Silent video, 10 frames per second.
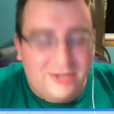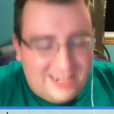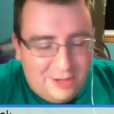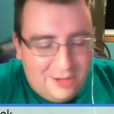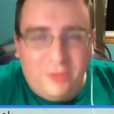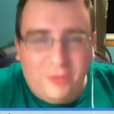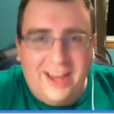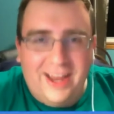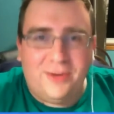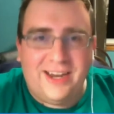go right
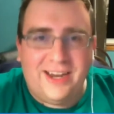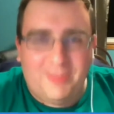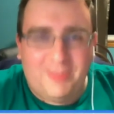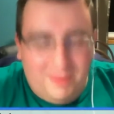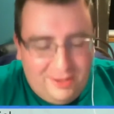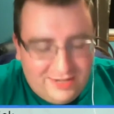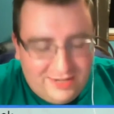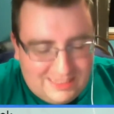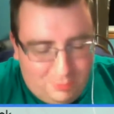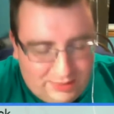ahead, read it. Maybe he'll get
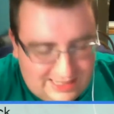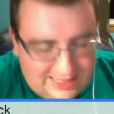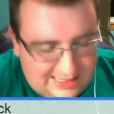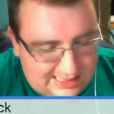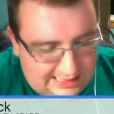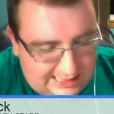some points.